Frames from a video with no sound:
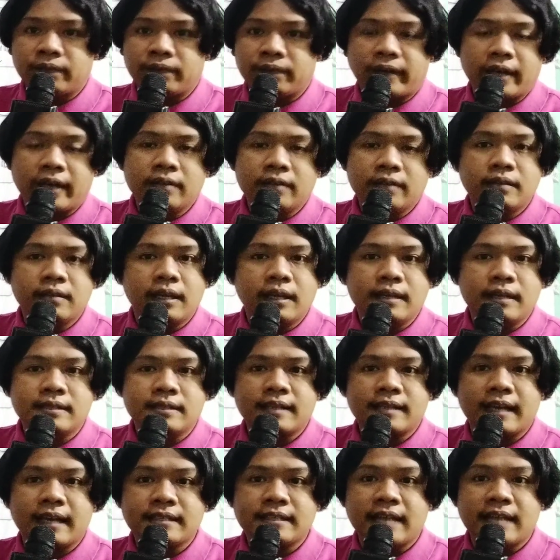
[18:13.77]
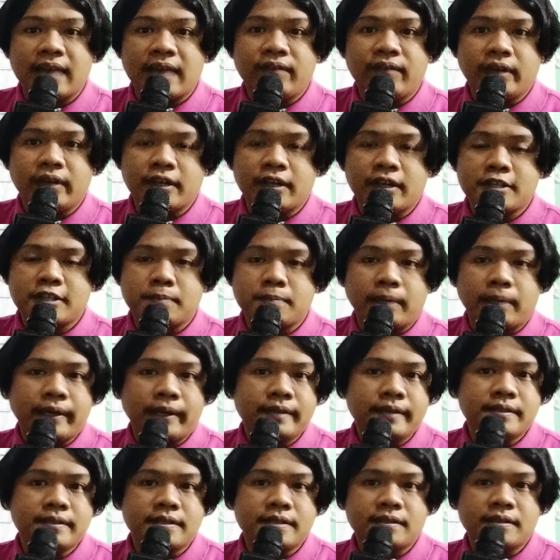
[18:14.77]
their findings as having
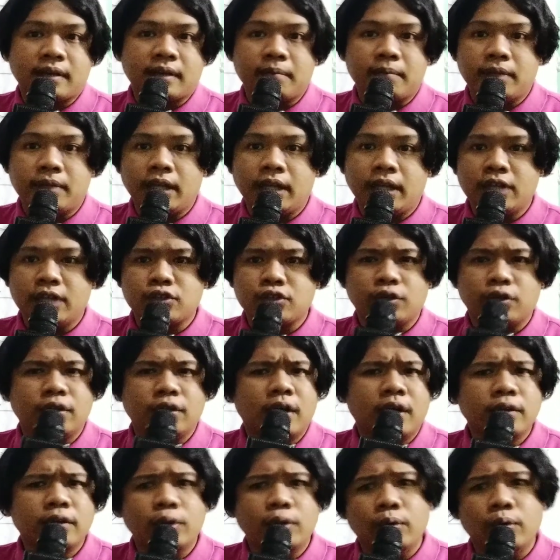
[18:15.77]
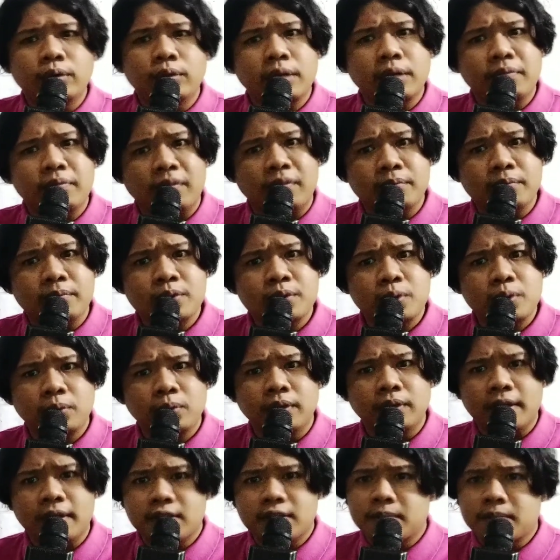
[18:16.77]
experienced discrimination not only from
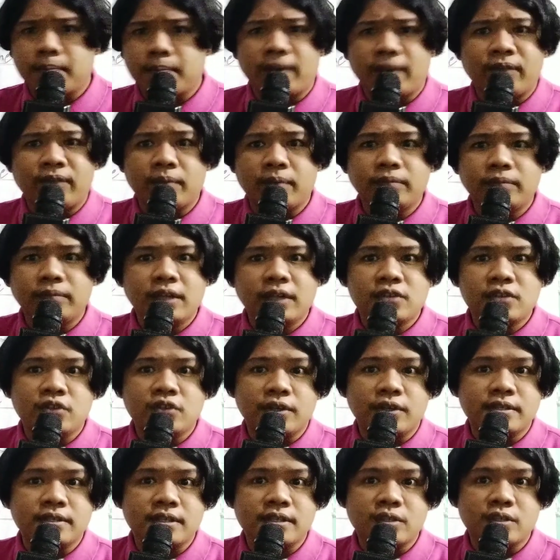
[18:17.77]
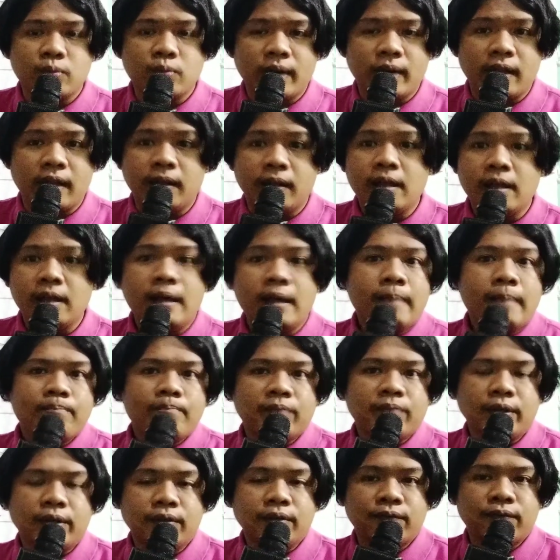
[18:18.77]
students but from teachers as well.
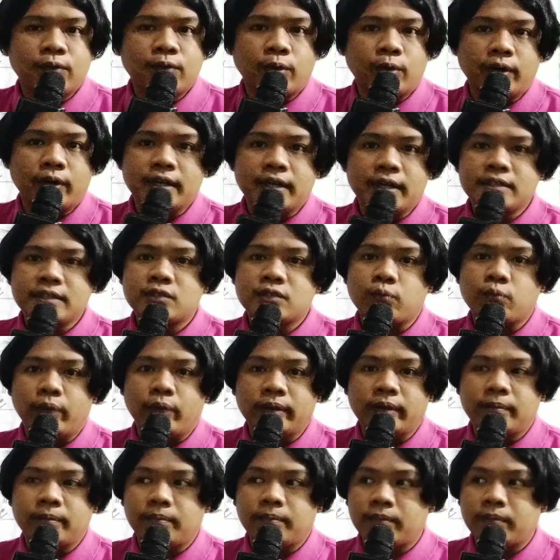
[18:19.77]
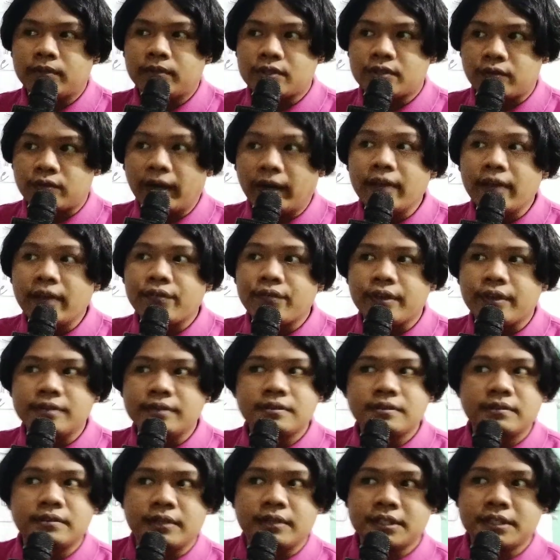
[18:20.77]
And of course, what
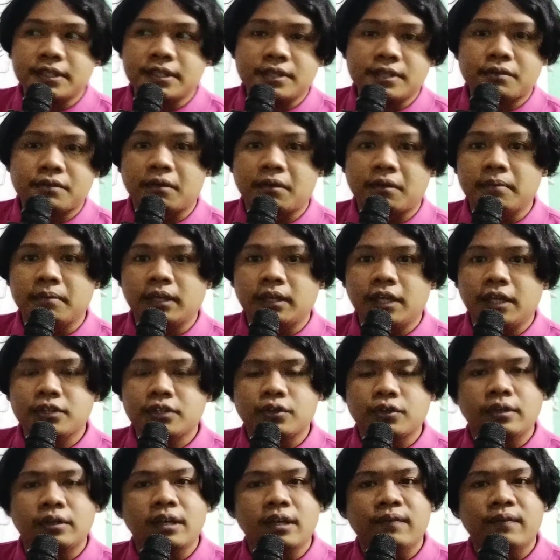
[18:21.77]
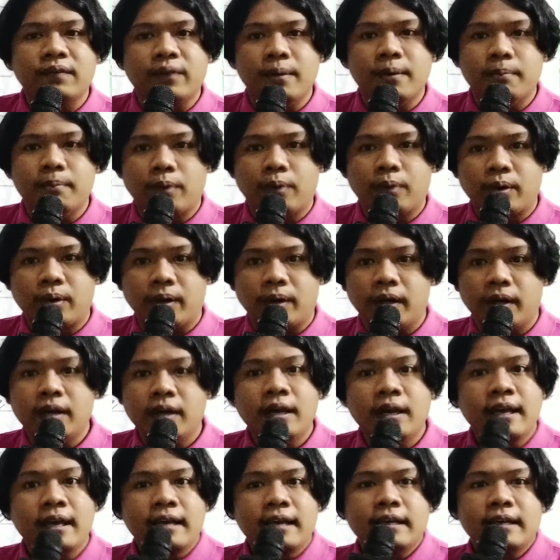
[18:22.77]
strengthens this discrimination even
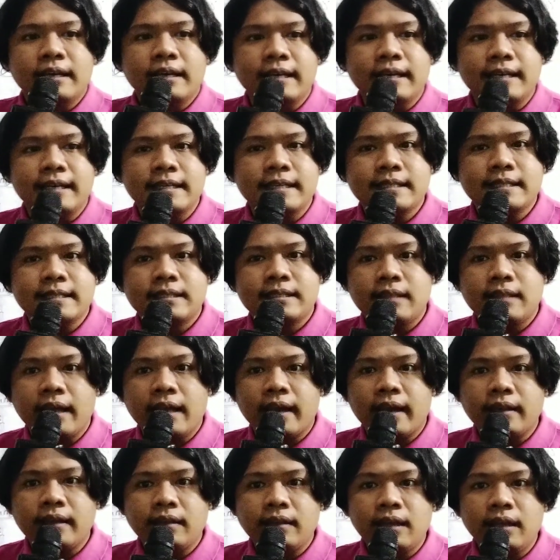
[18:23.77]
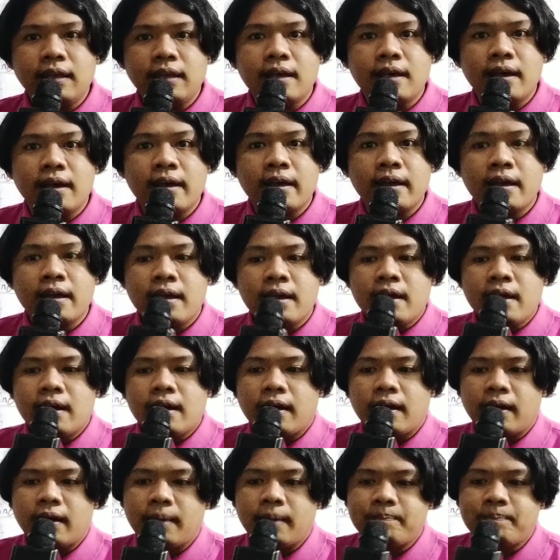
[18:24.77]
more is the idea
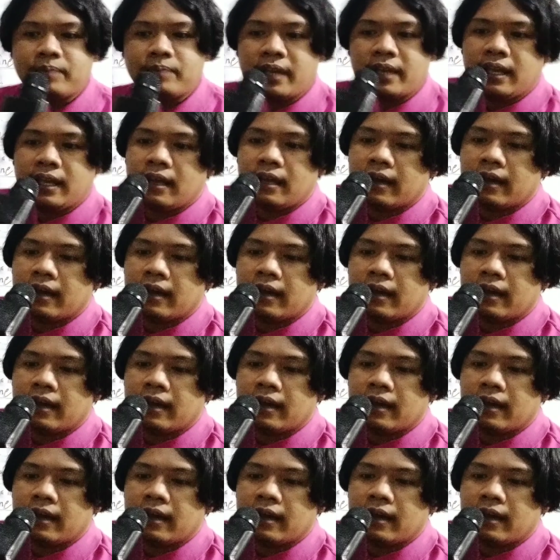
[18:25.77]
of